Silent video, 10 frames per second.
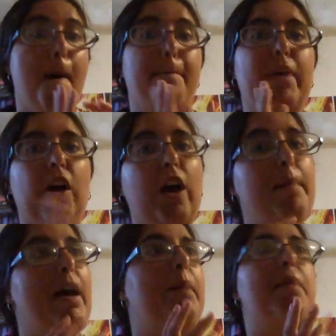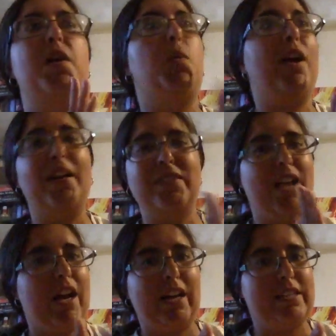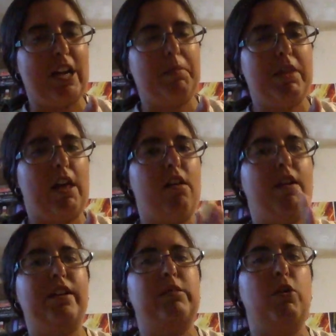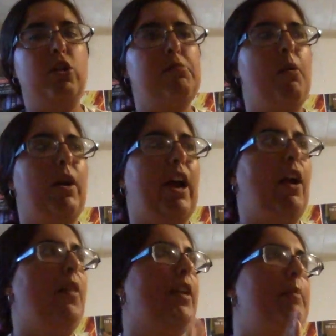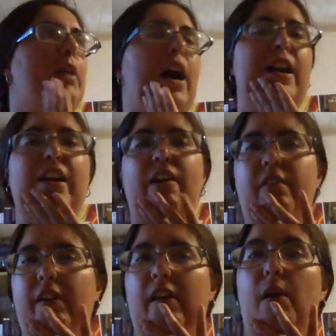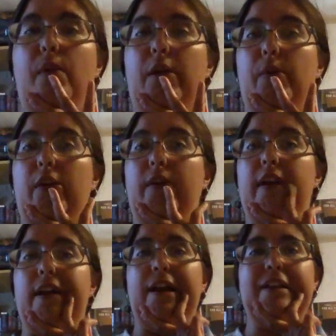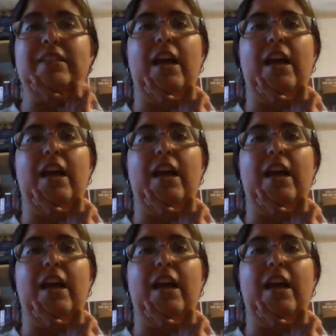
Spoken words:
But I'll come back. My workout's not going to take me that long, so I'm going to do my workout, and then I'm kind of going to figure out what I want to read next.